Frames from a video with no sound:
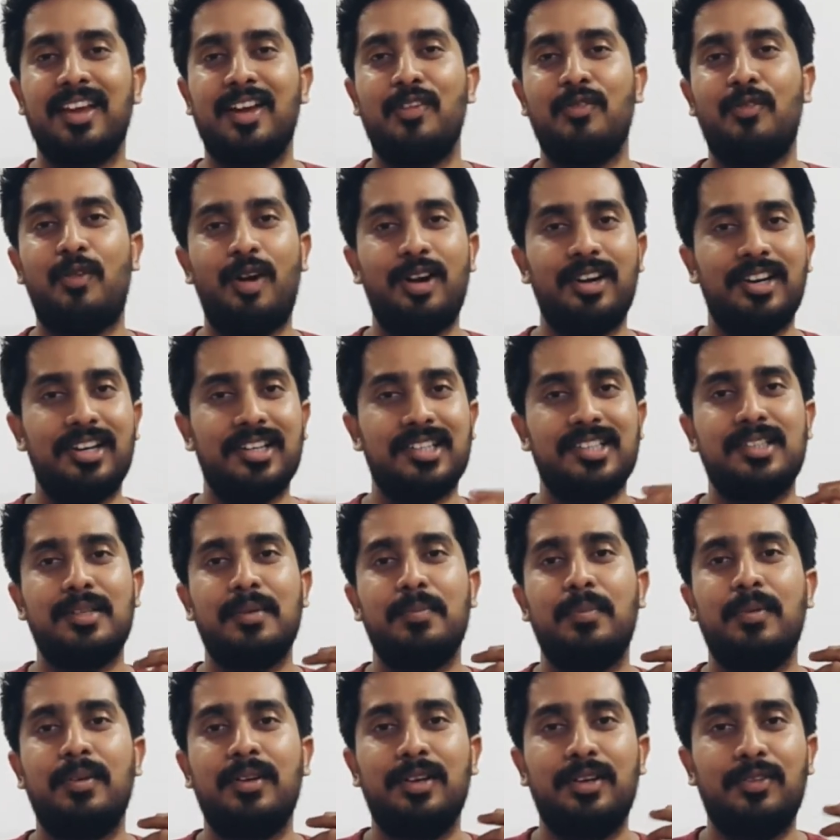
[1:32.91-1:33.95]
What does
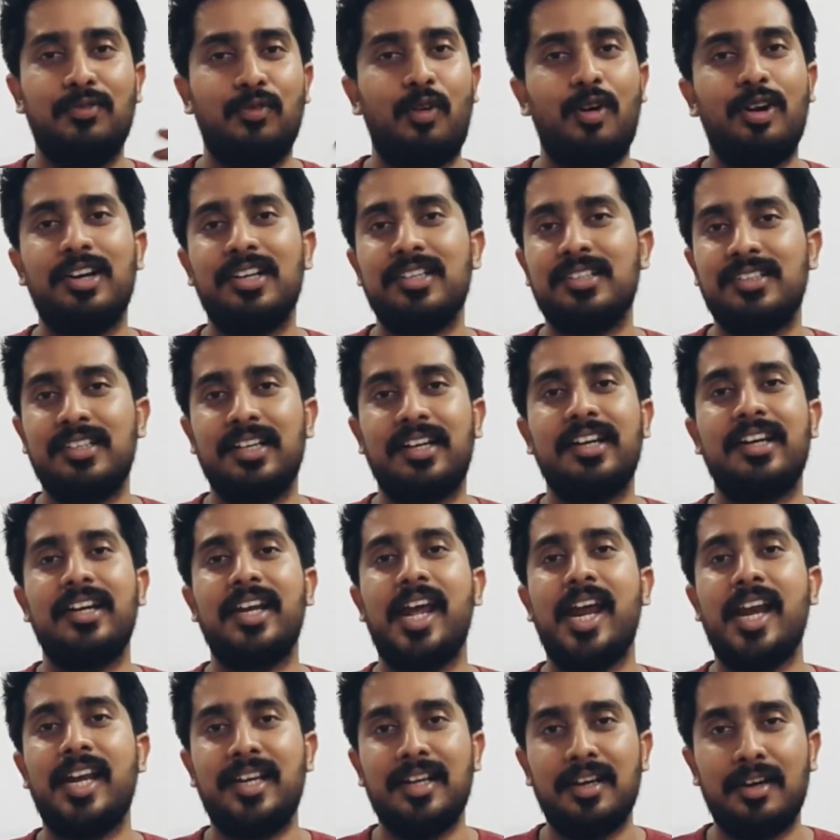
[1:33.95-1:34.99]
the
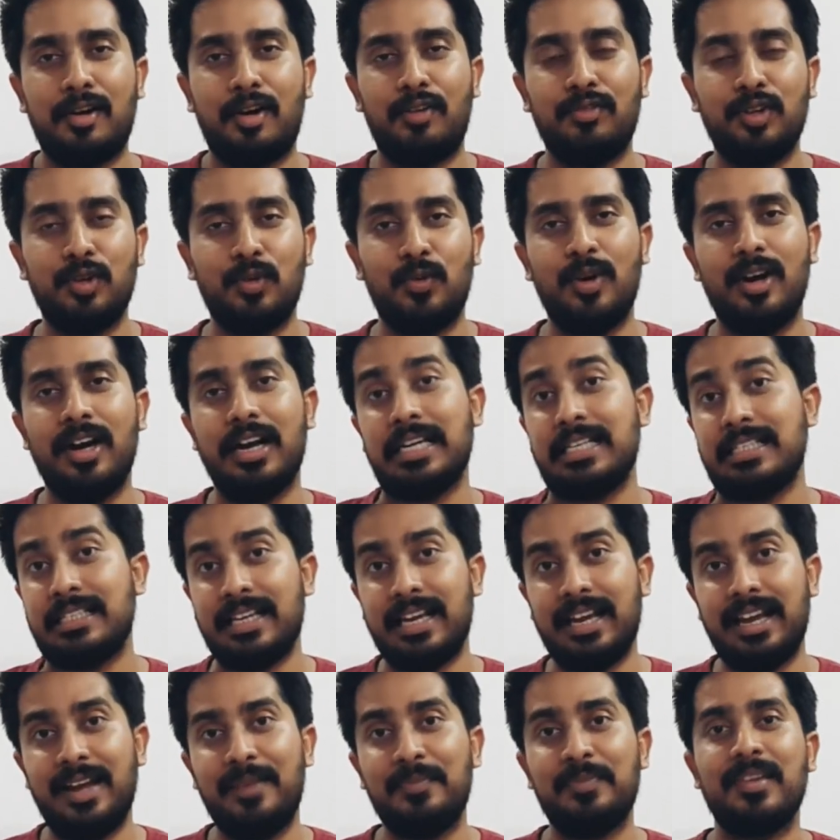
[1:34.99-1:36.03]
creator of the work
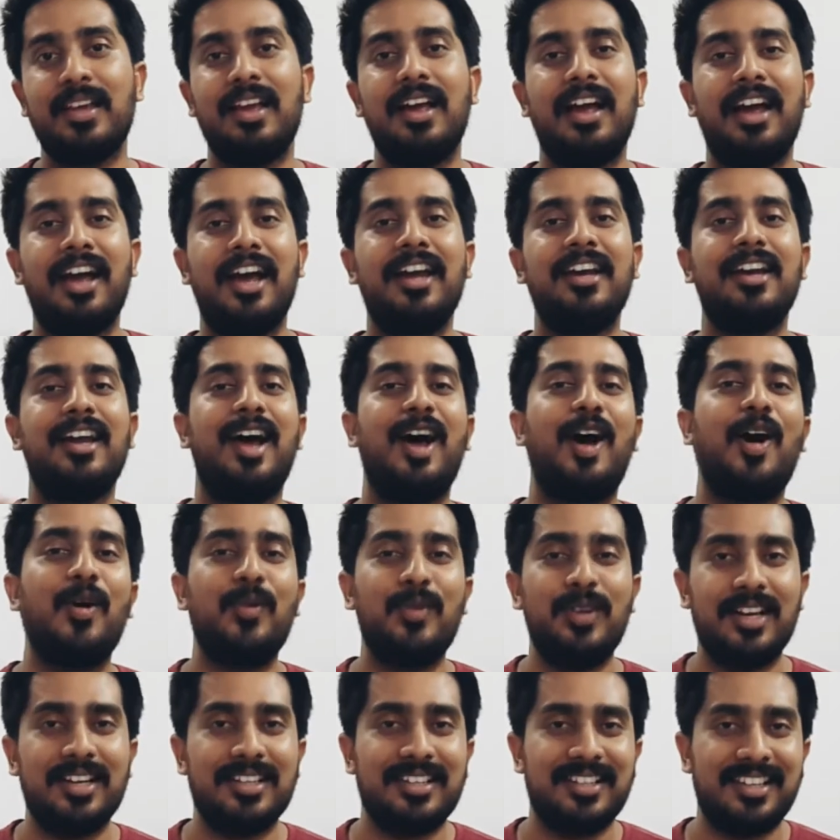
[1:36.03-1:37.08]
say, and
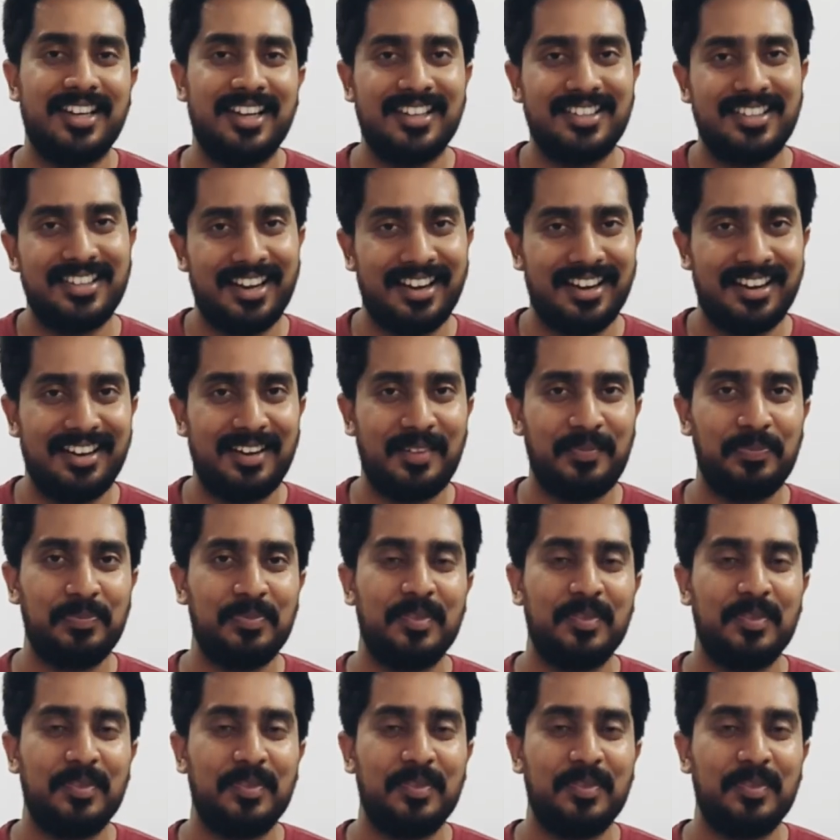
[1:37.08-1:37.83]
how does he say it?